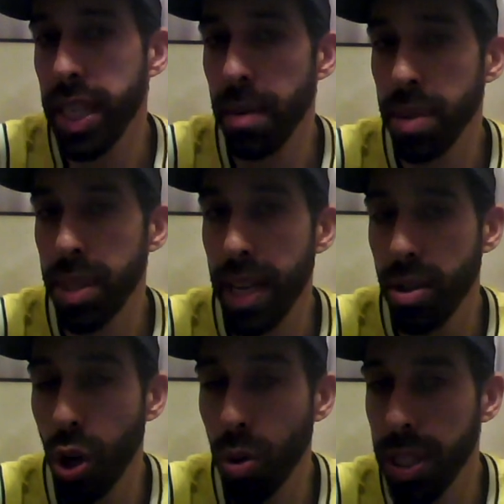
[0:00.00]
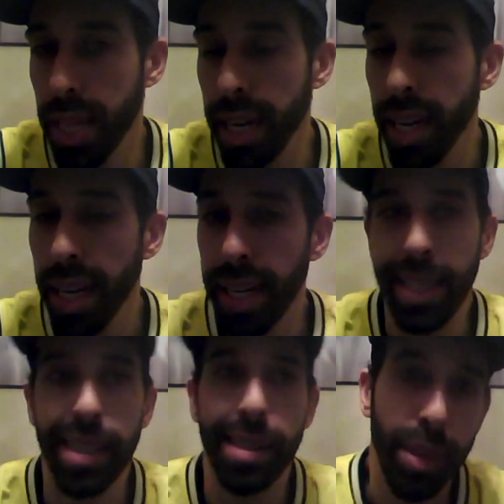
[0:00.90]
that shows that
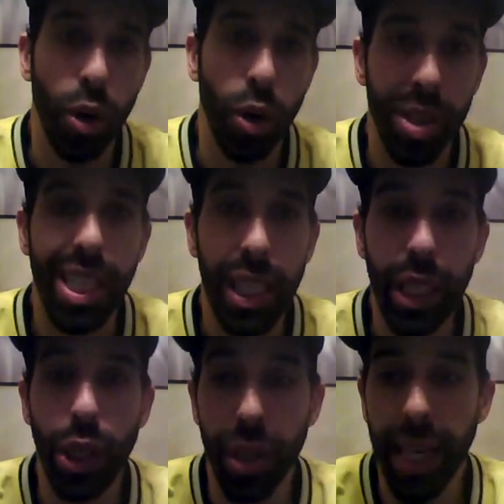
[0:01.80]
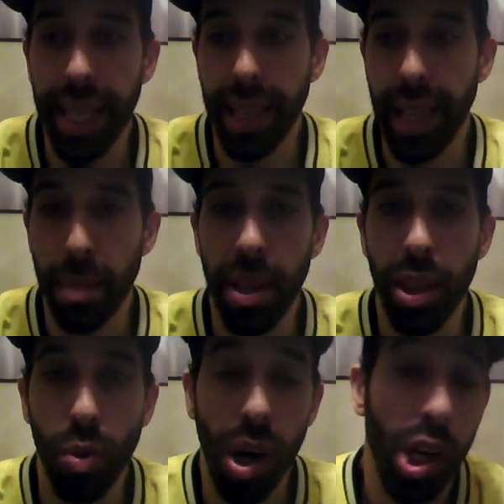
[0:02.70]
it's clear that they made
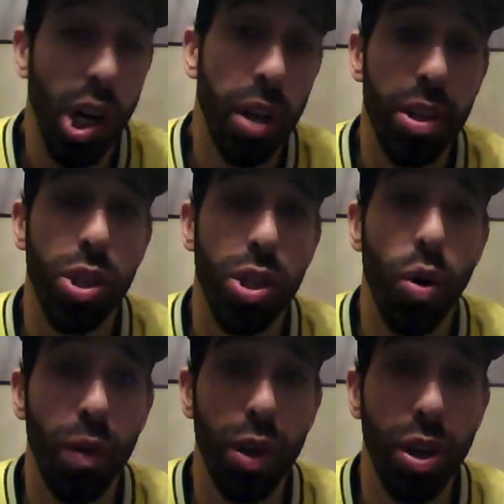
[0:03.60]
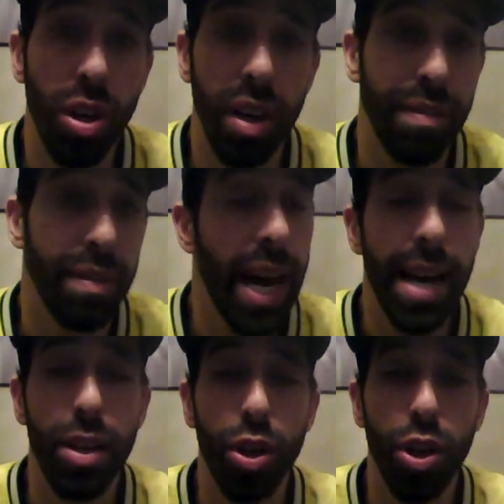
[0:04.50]
the wrong call, then overturn it. If
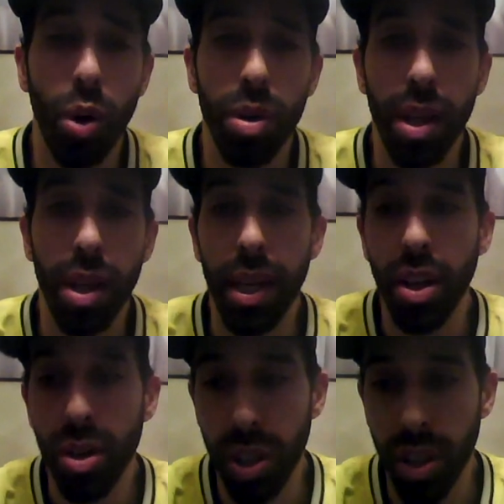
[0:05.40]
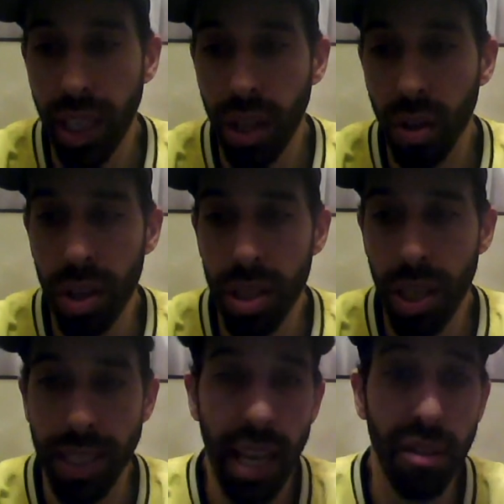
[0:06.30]
not, you don't. Here's the thing, Chris.
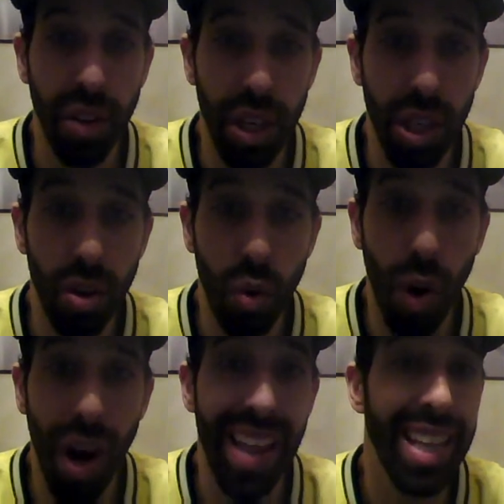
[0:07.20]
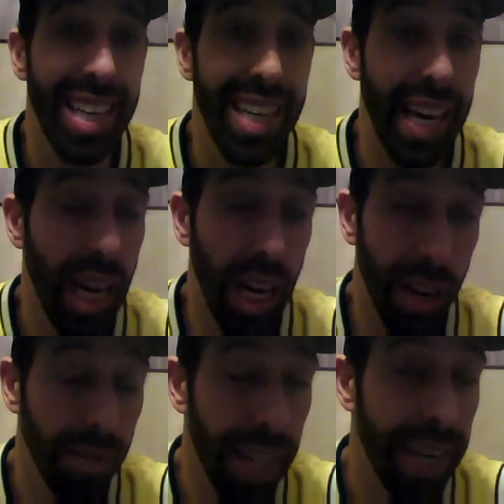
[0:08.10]
I saw the video the day
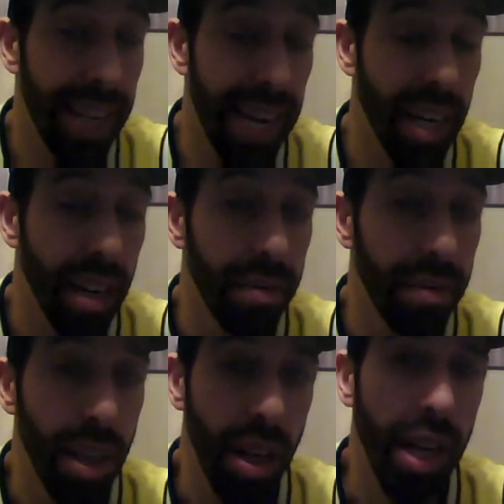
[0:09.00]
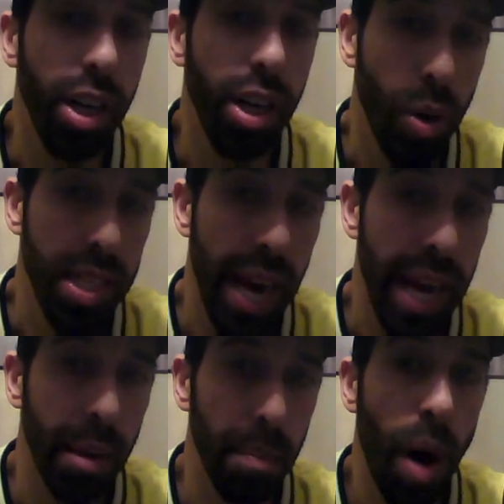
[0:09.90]
of, that night of, and Chris
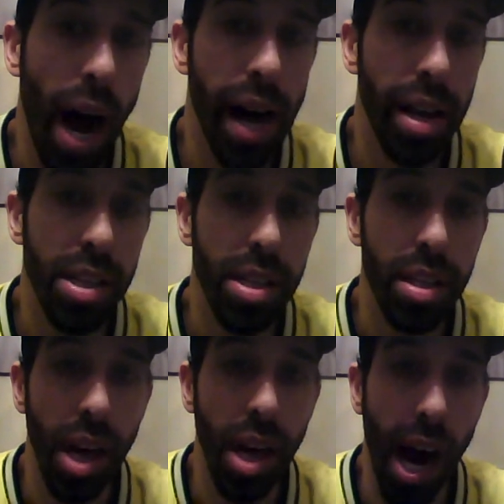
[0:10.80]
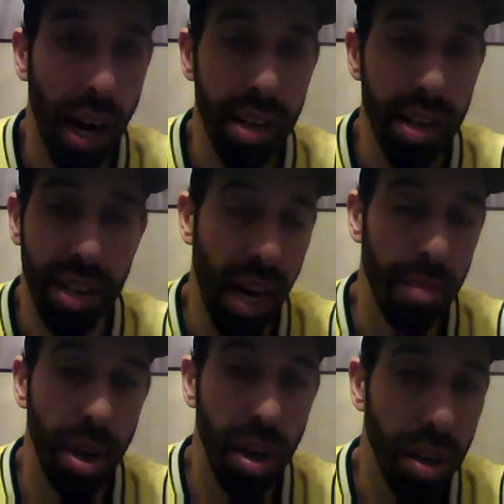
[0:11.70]
had it paused on his
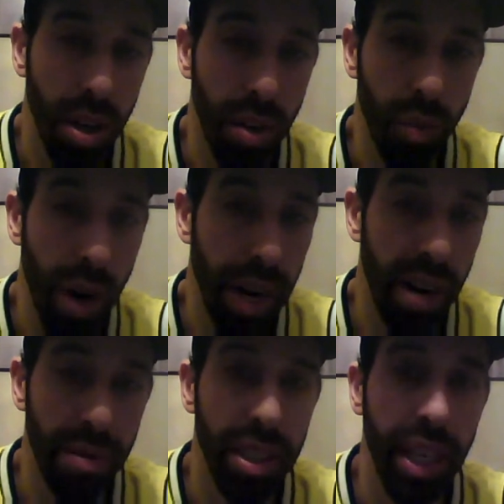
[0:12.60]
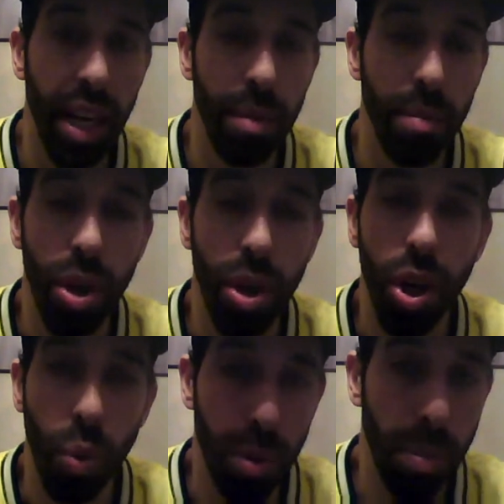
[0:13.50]
camera right after the game,
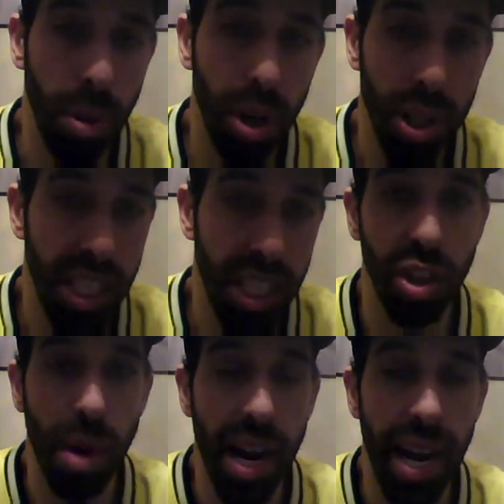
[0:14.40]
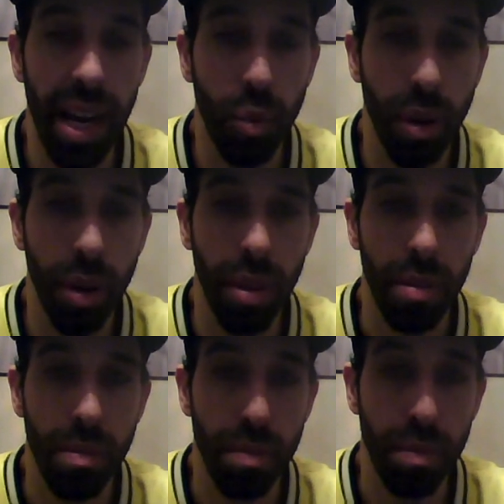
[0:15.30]
where the ball is still in my hand with
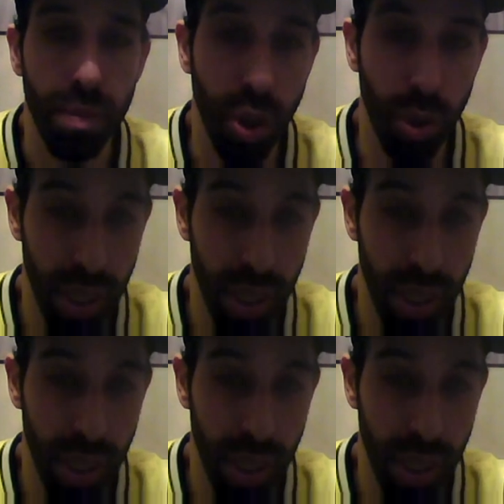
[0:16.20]
0